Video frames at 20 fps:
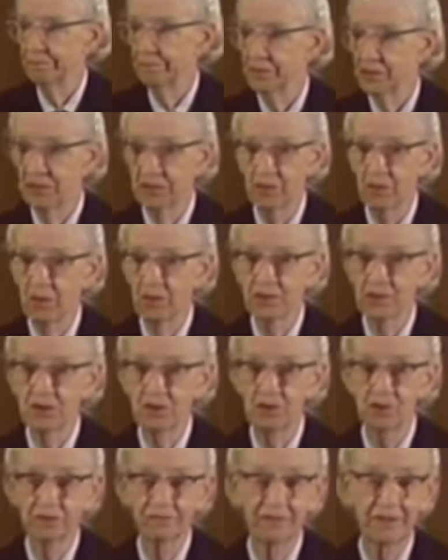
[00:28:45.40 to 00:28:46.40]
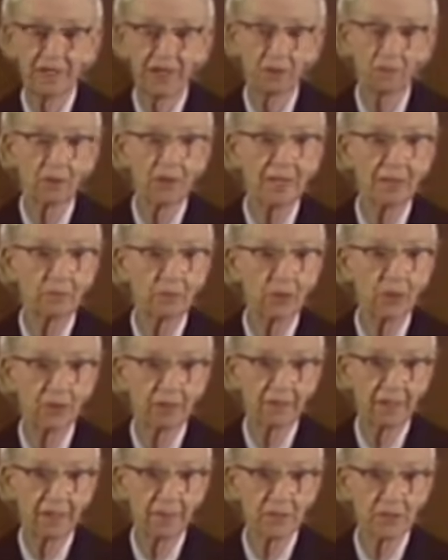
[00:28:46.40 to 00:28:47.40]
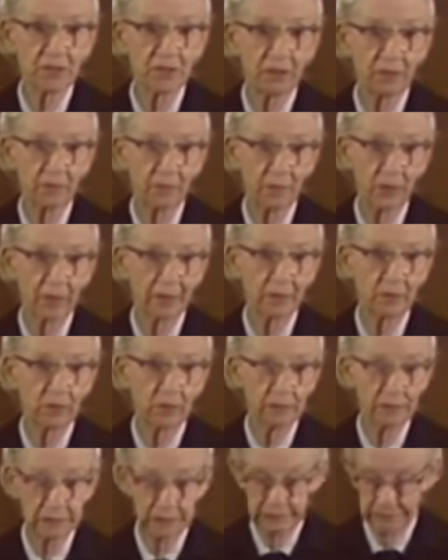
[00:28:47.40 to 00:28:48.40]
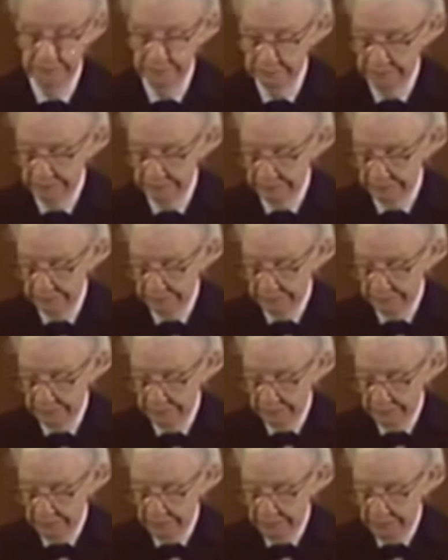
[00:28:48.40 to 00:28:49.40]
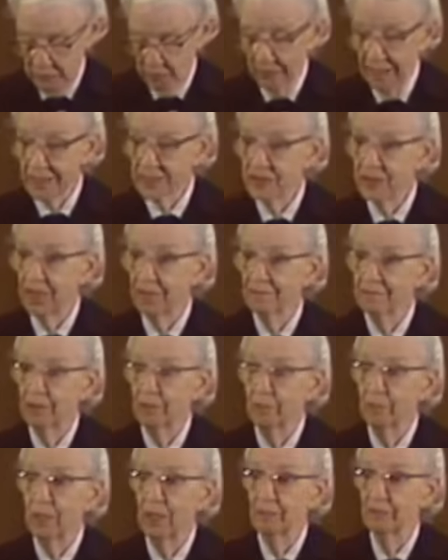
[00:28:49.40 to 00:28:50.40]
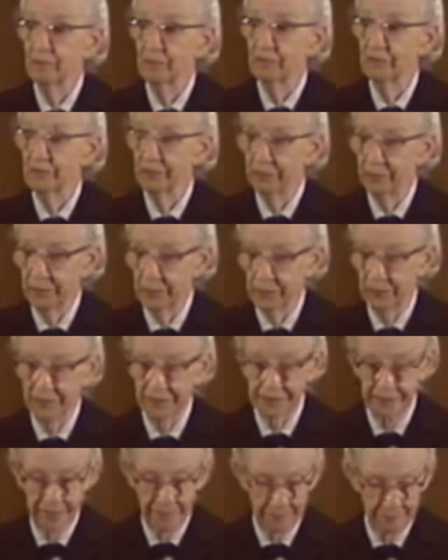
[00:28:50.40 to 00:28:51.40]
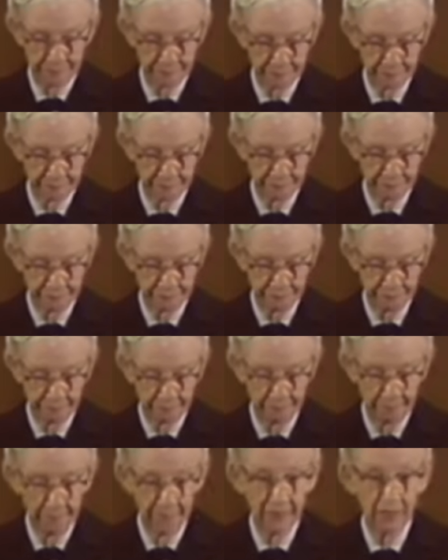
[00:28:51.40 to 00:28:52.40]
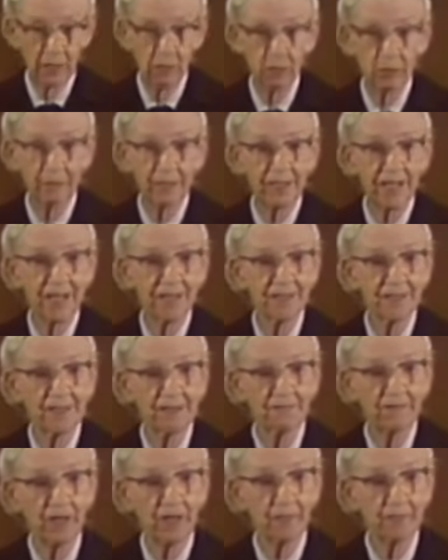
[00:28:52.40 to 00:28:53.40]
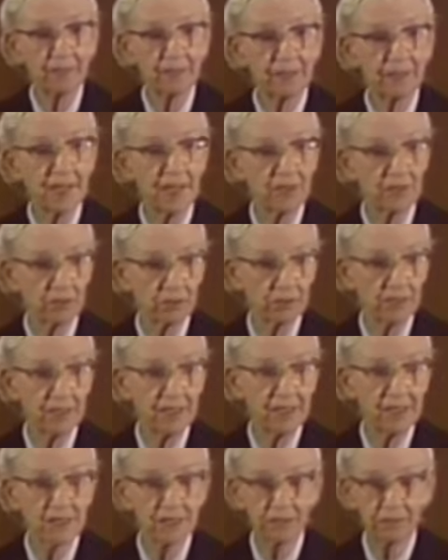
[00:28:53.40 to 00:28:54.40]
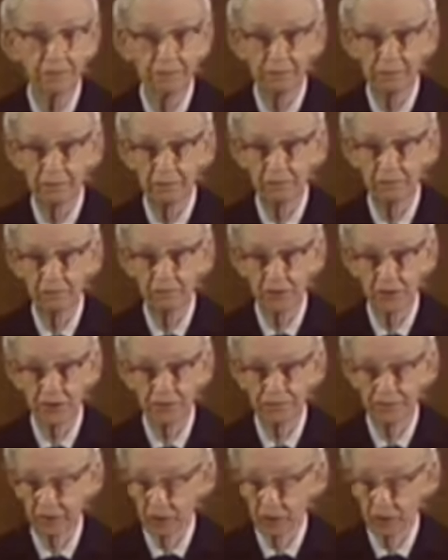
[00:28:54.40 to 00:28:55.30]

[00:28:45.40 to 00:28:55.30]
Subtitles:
There's no excuse for not writing programs that are portable. Well, that solved our problem of computer time. And we began to develop the test routines, first for